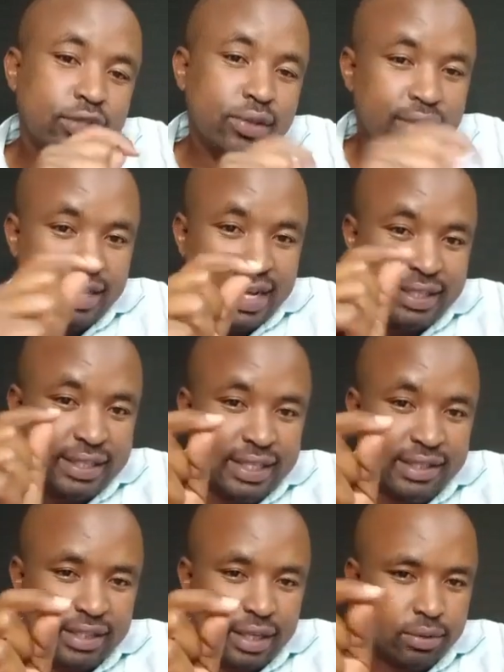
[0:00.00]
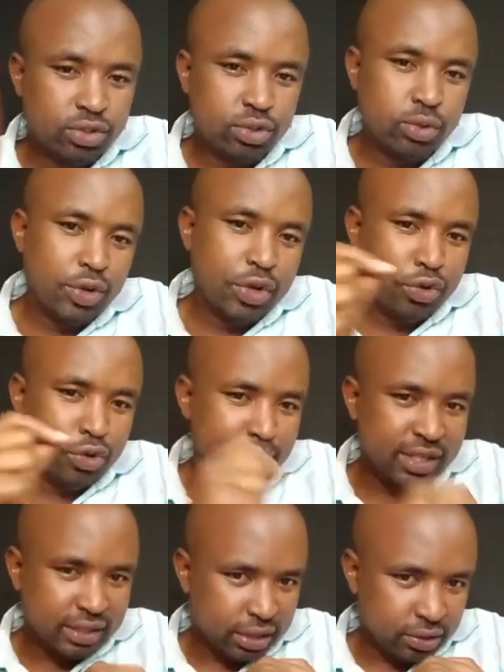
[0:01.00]
on that discount. So when you'll be
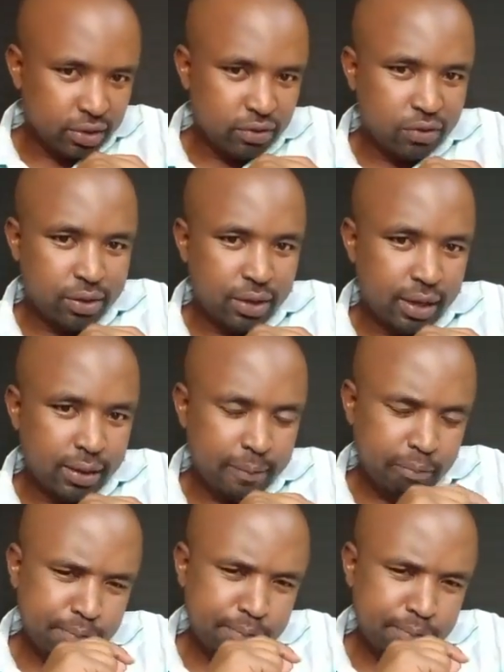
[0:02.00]
settling for the